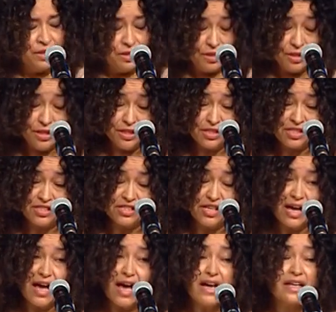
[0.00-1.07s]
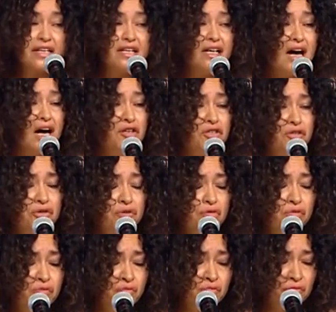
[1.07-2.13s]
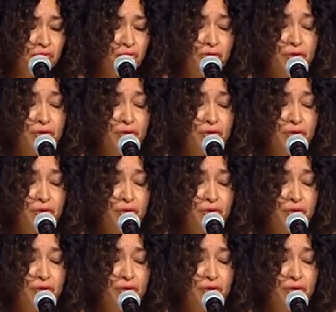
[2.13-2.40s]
Y sé que hay un